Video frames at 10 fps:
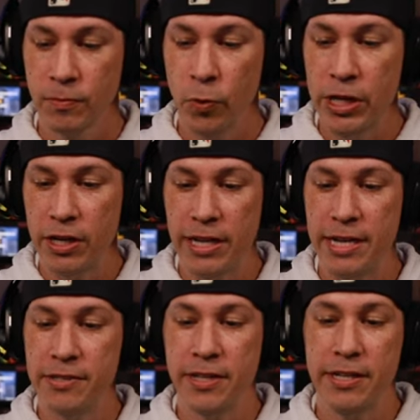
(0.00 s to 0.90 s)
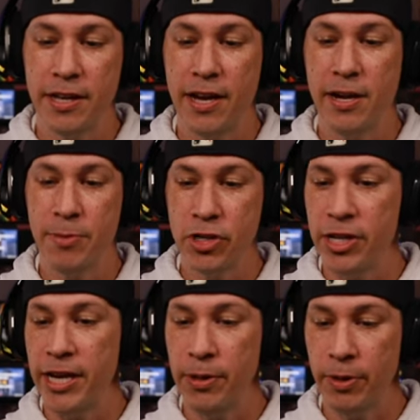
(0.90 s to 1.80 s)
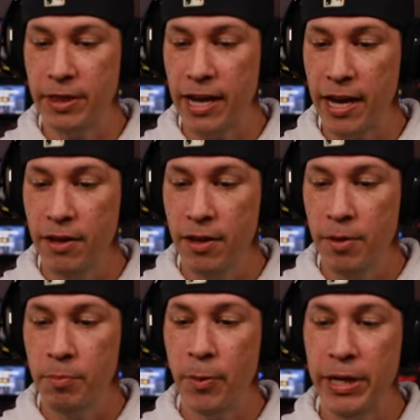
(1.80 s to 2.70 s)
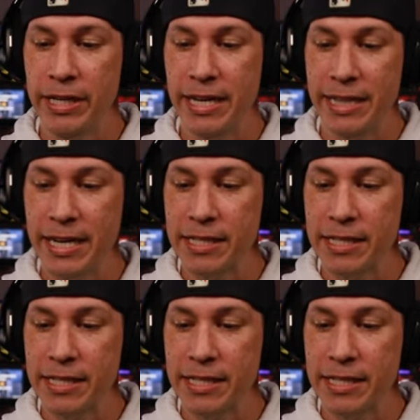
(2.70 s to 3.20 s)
We could have easily done a machete with that, but we didn't.